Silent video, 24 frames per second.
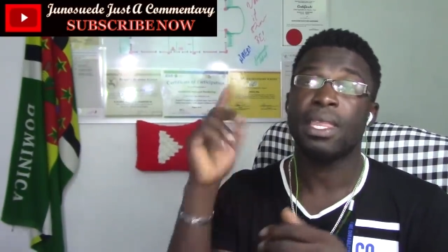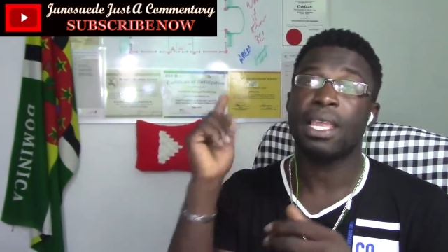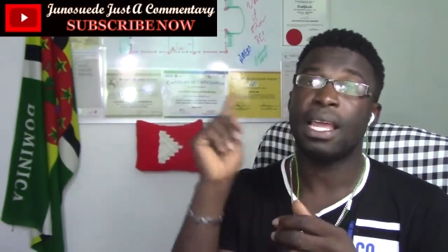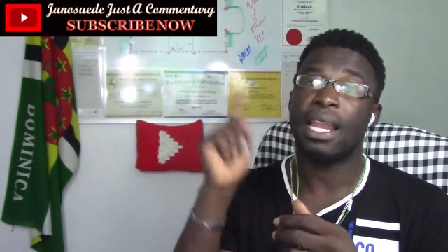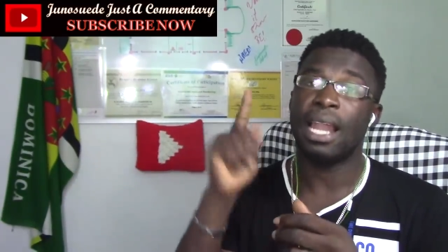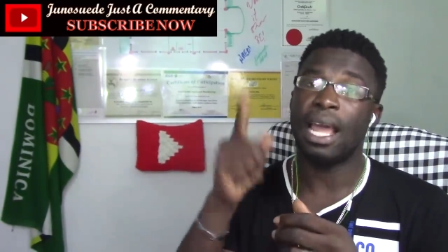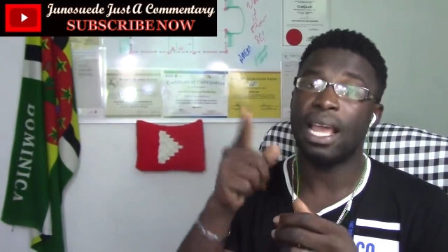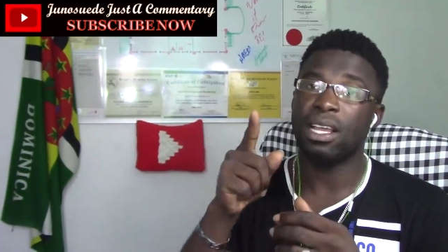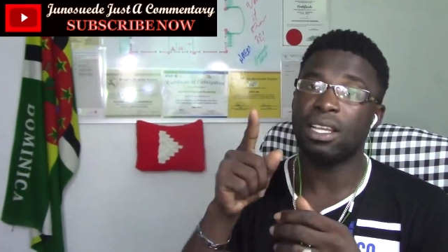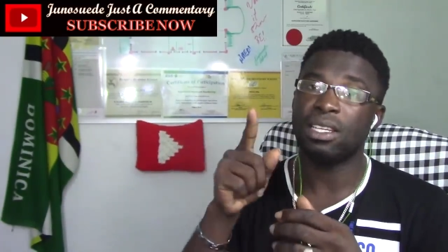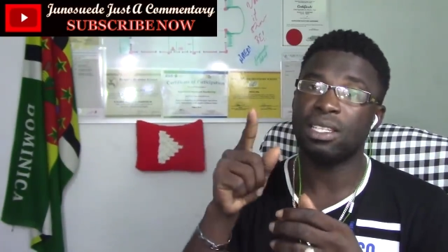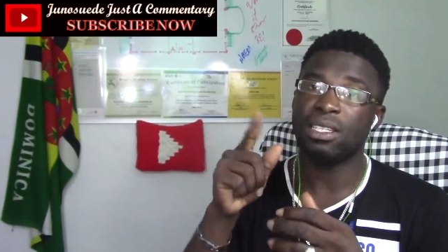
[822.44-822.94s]

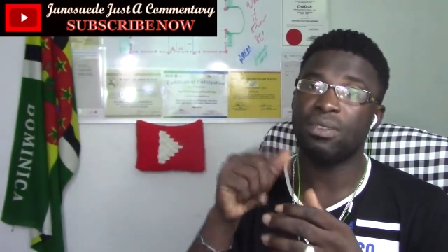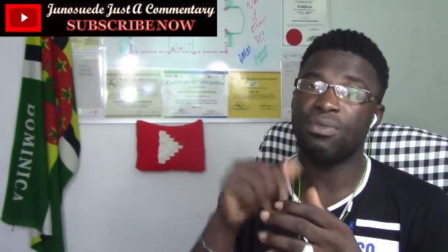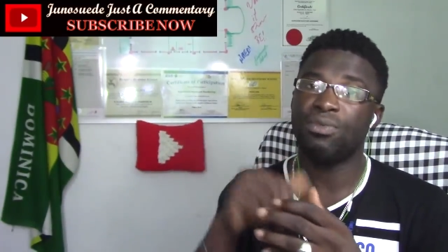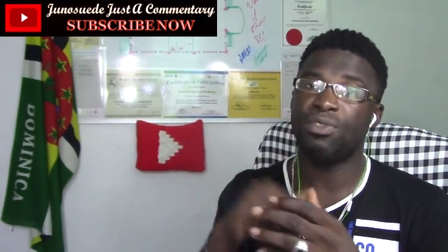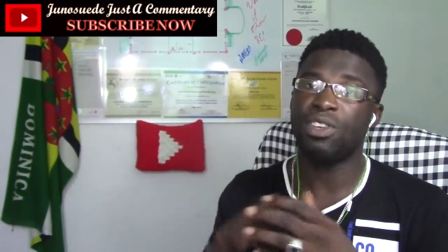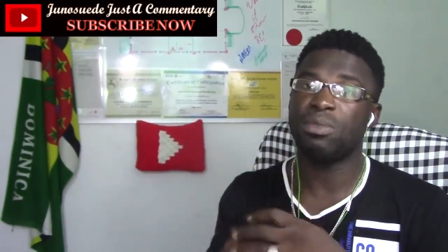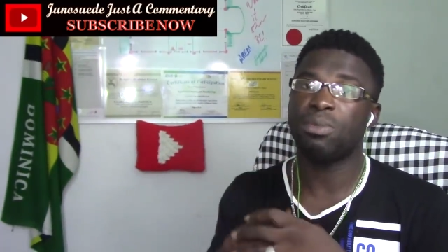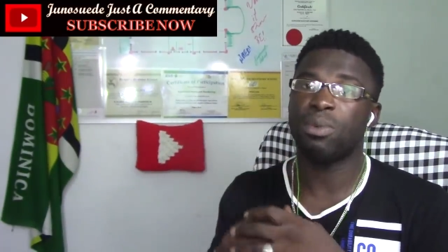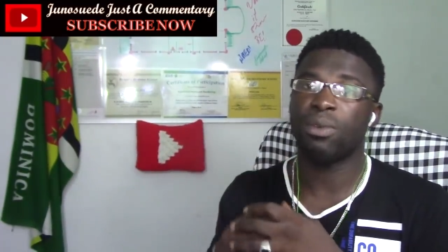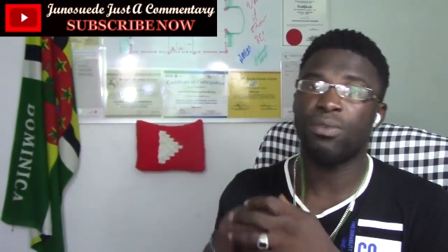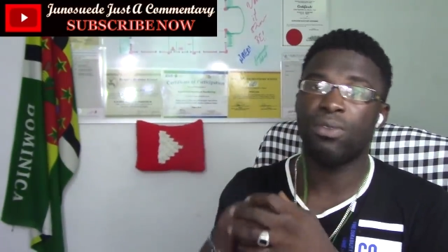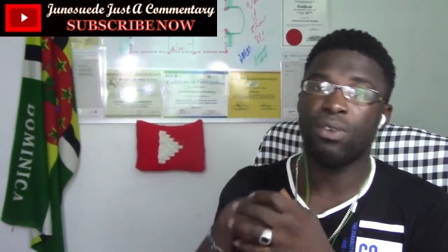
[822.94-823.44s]
Like us on
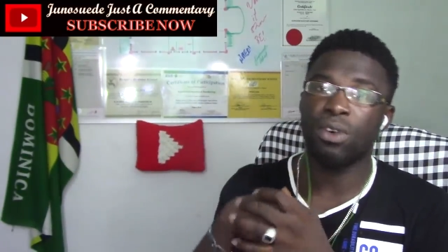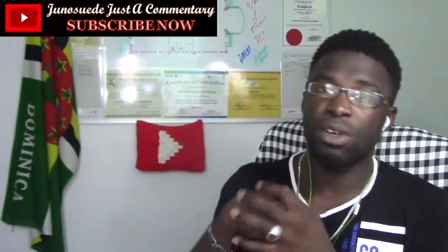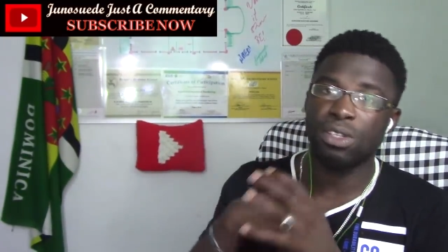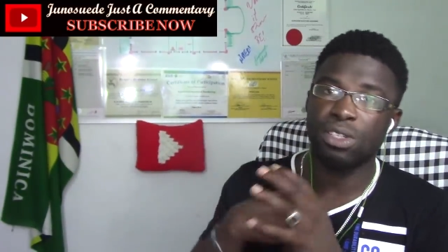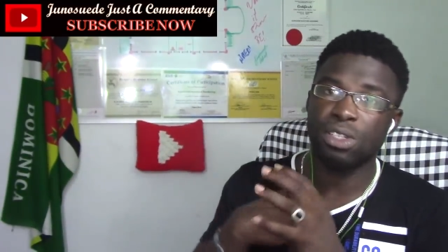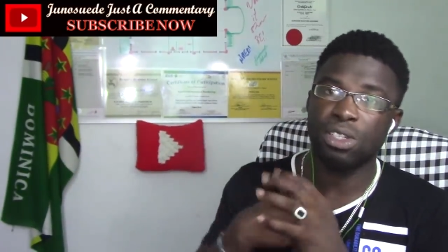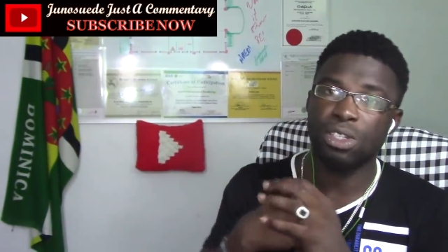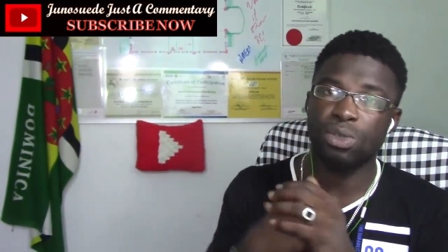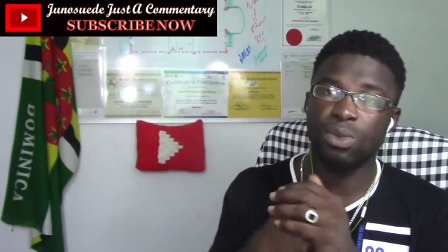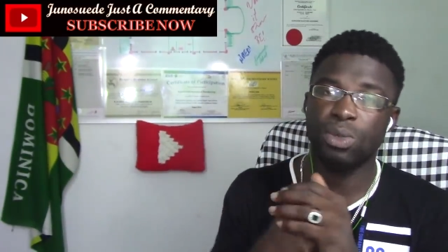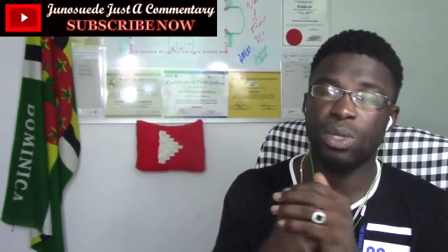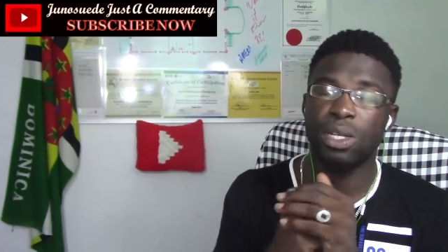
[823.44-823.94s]
Facebook, follow us
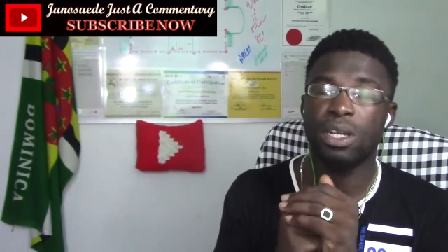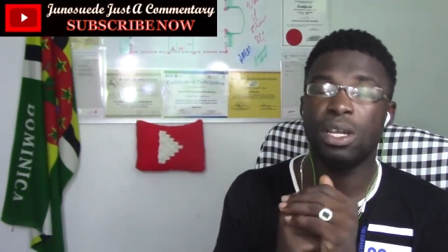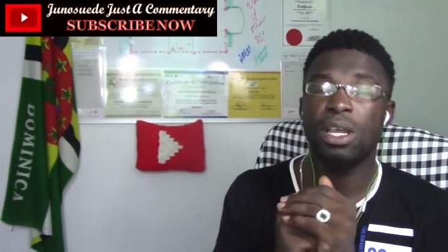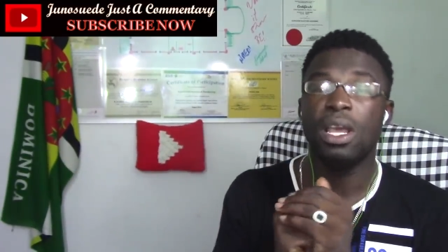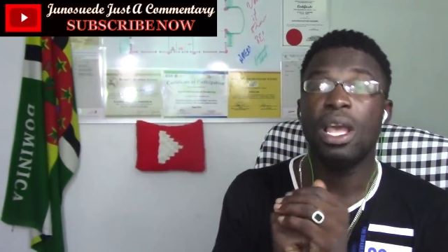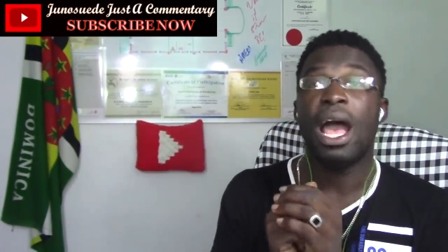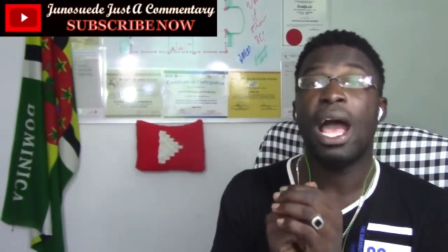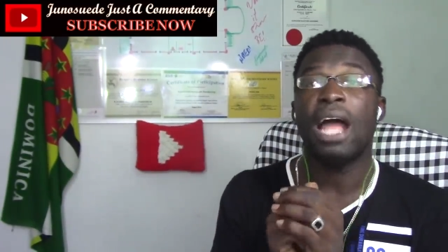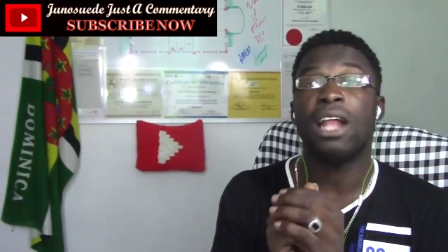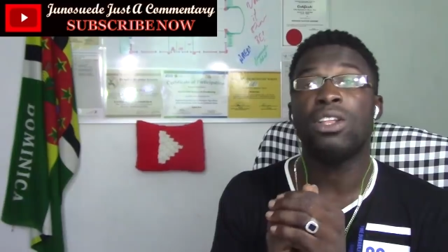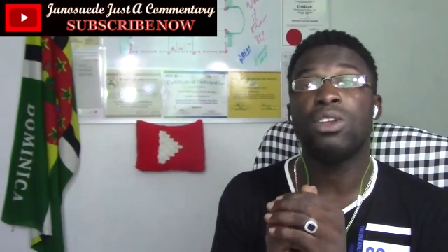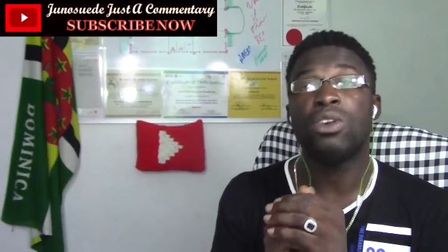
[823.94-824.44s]
on Twitter,
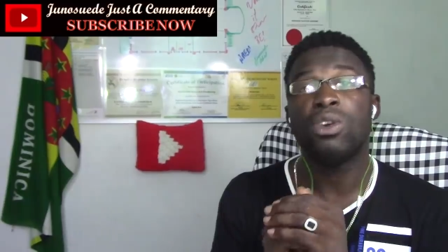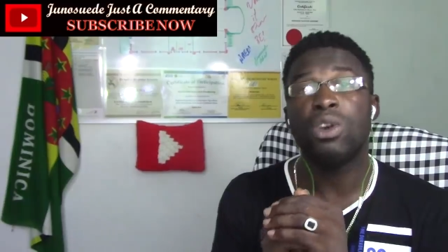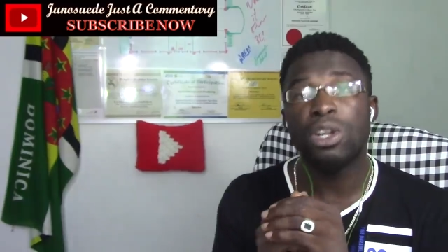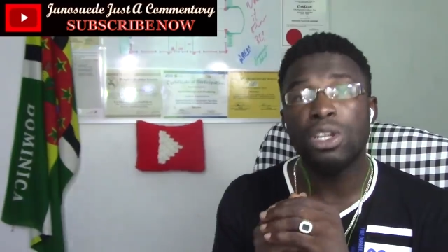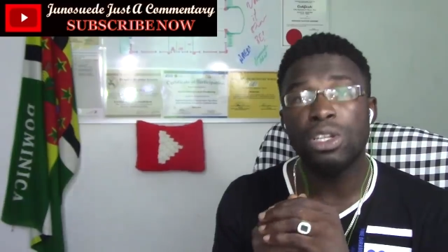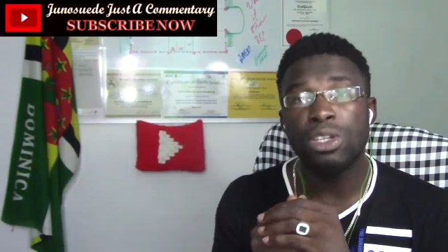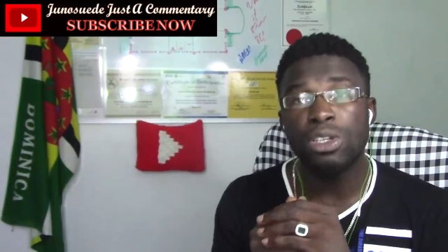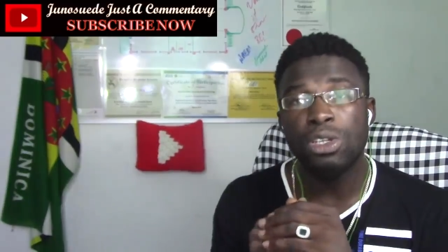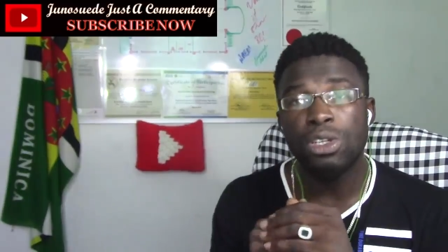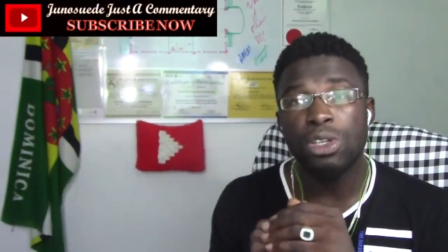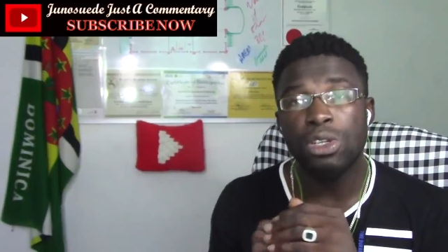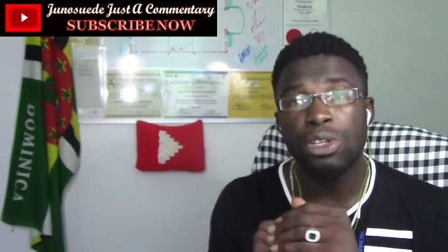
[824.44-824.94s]
and
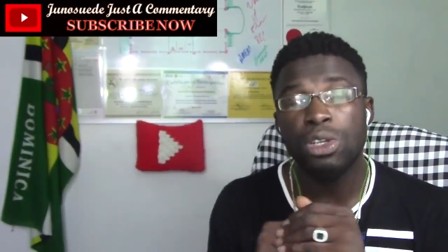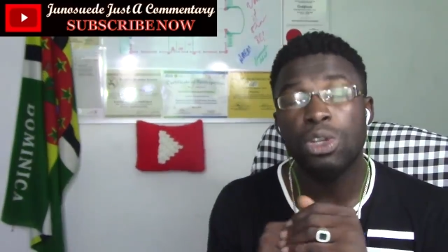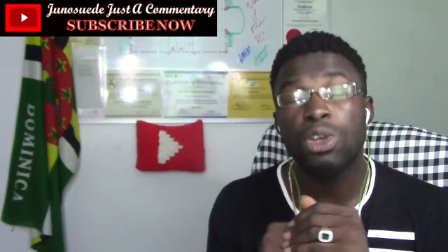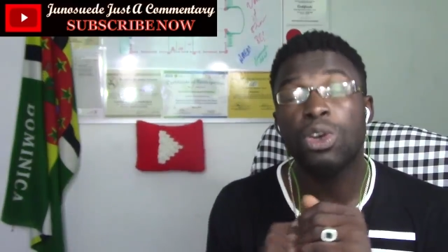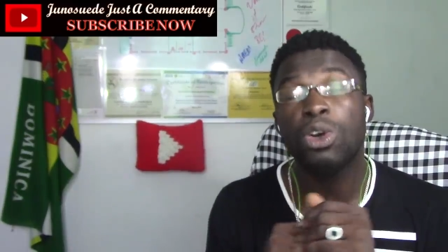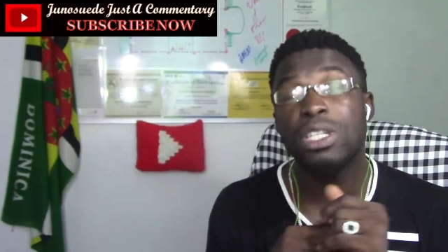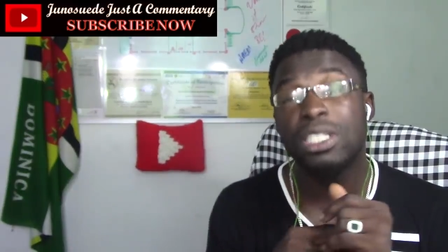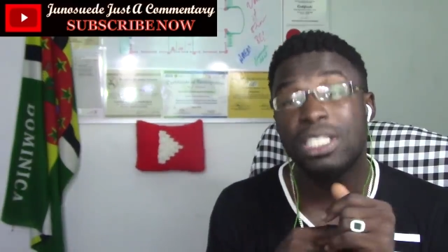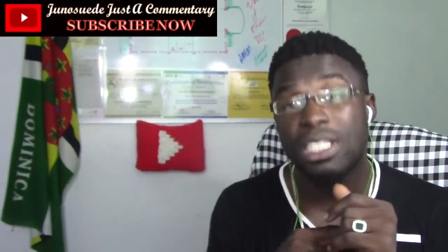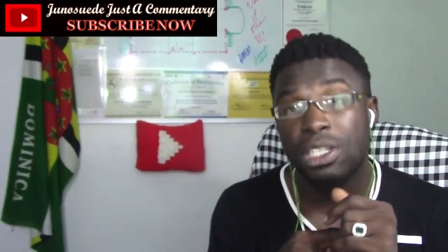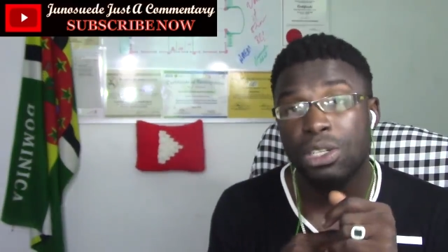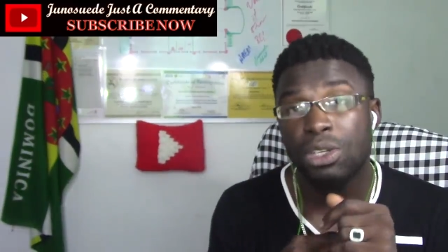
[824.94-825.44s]
continue
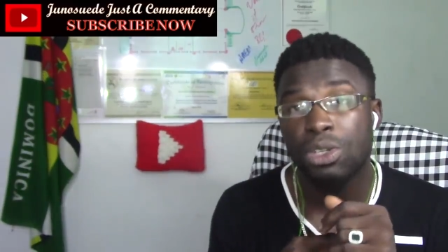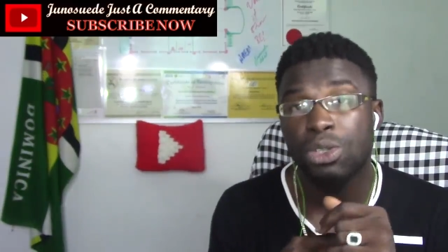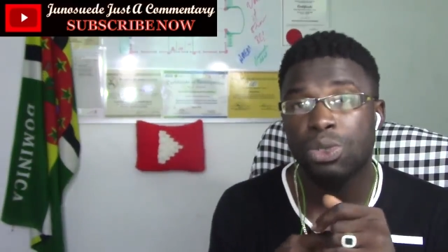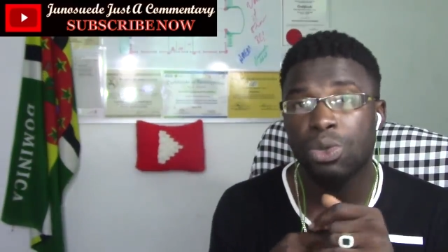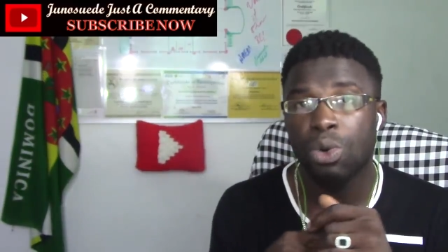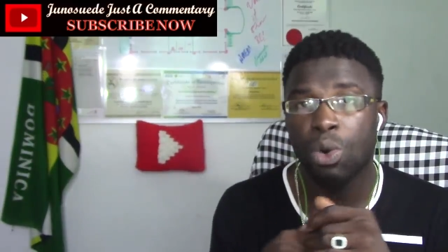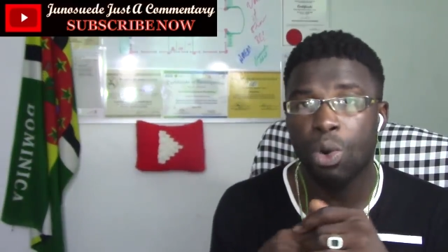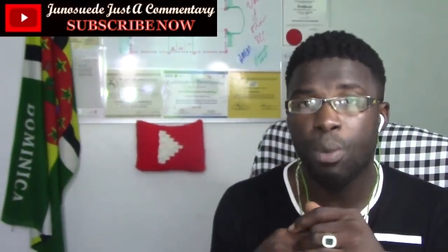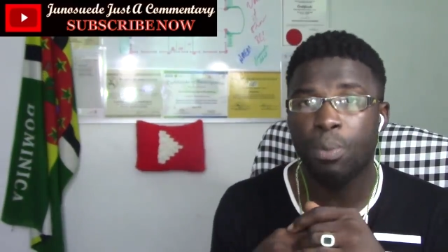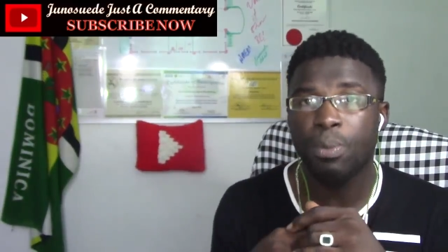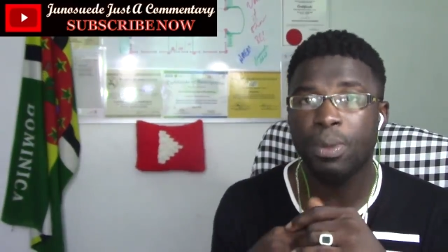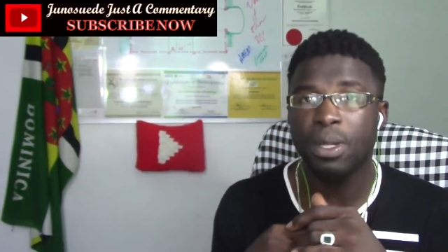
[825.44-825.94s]
continue to
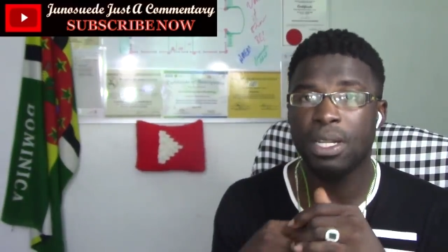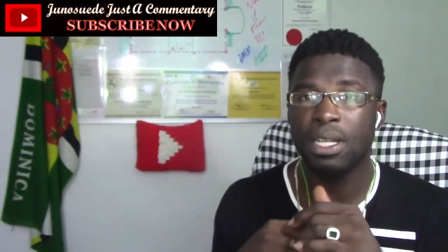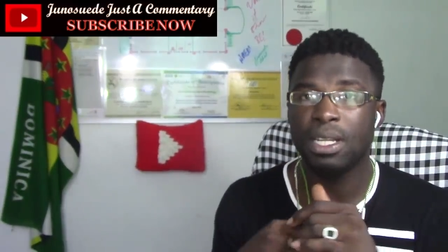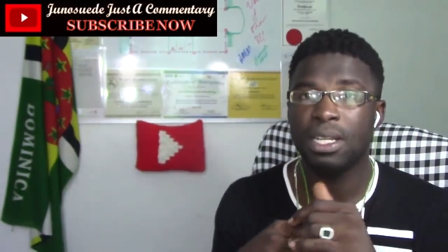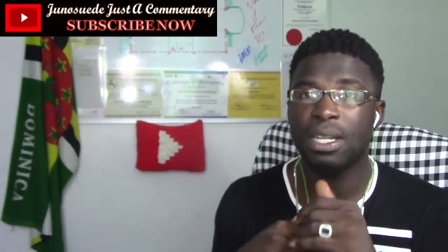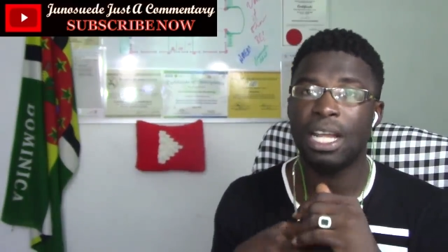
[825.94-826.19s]
hoping